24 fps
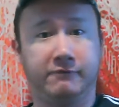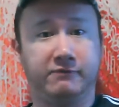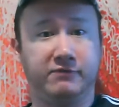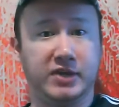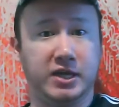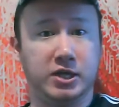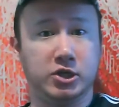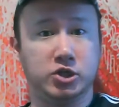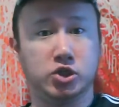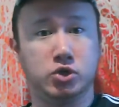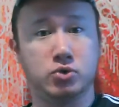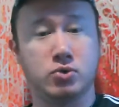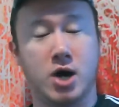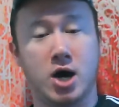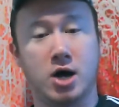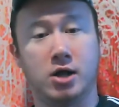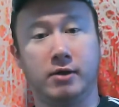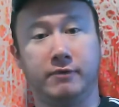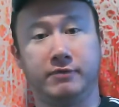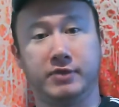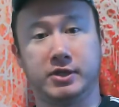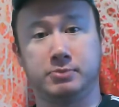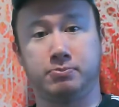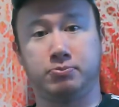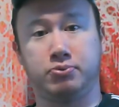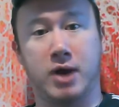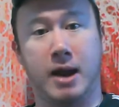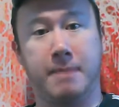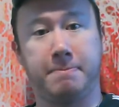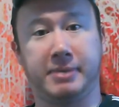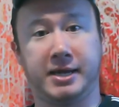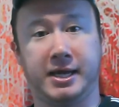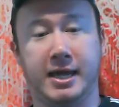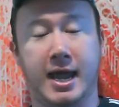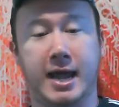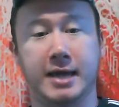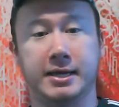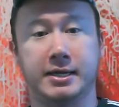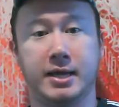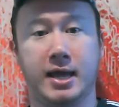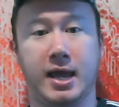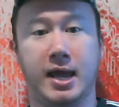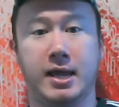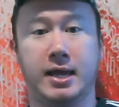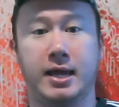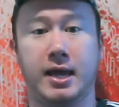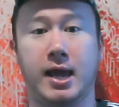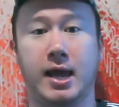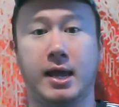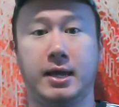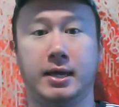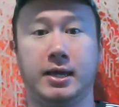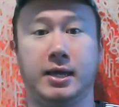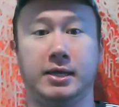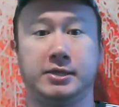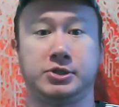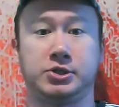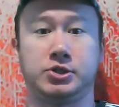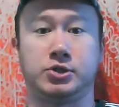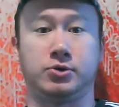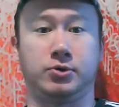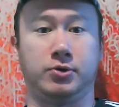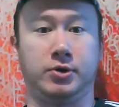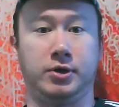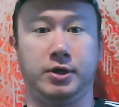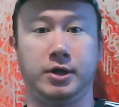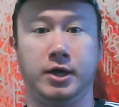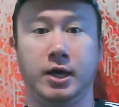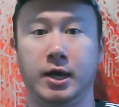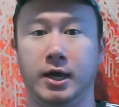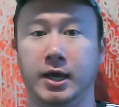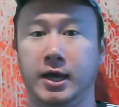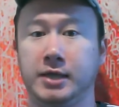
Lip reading: feed you all of this propaganda, aka history,